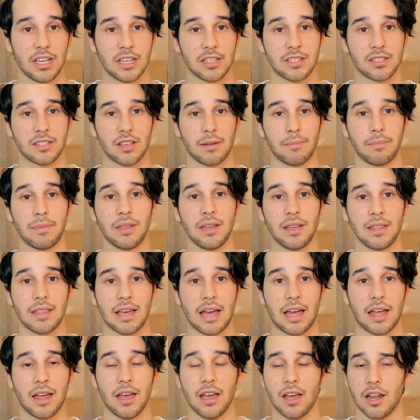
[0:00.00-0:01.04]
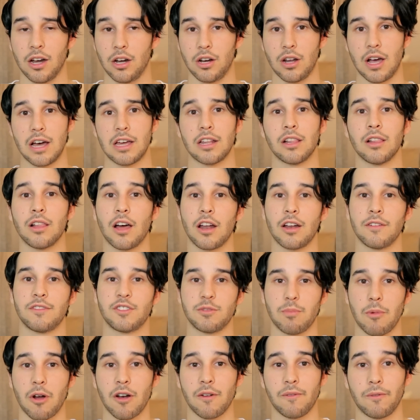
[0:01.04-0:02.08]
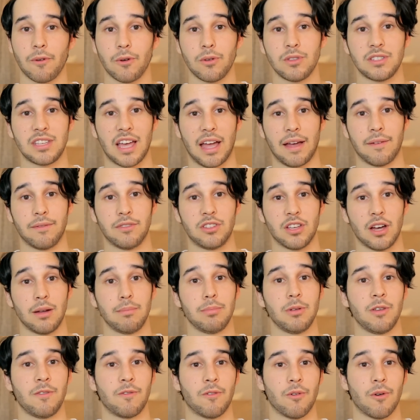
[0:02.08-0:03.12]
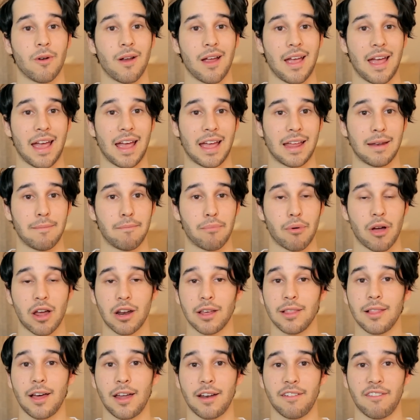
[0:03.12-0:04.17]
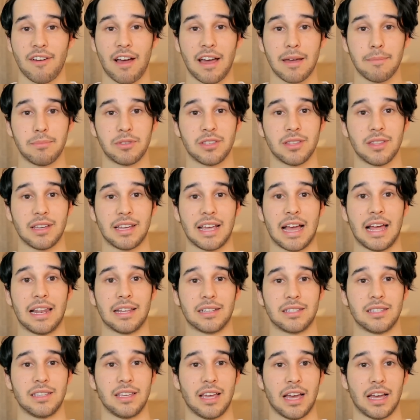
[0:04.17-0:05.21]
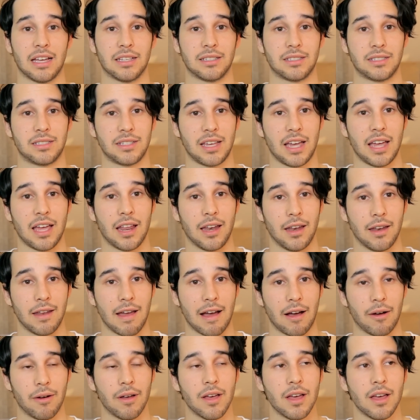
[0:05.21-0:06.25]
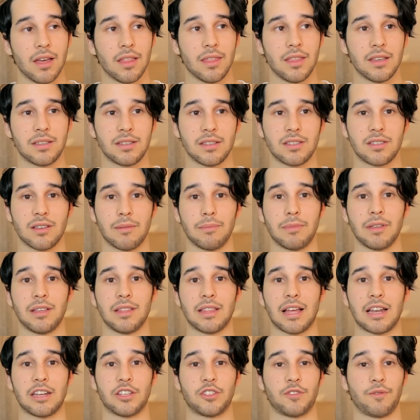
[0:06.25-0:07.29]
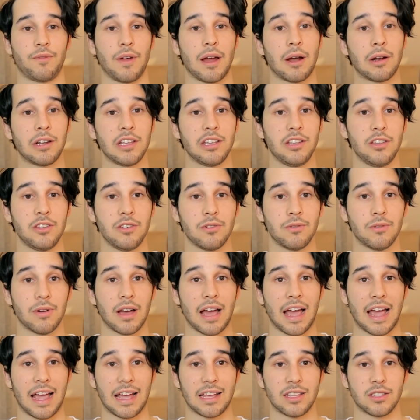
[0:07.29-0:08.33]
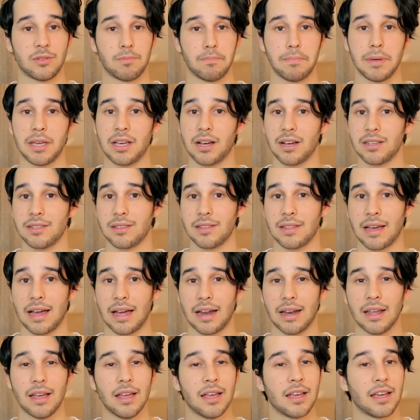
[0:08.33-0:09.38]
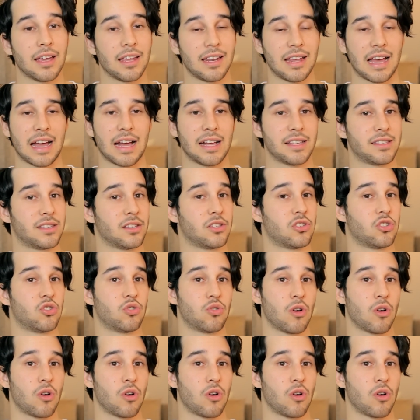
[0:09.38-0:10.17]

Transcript: is something that not a lot of smartphones have done before and brought a lot of hype to the Galaxy S10. Now, this is something that is fairly new, and because of that, it has its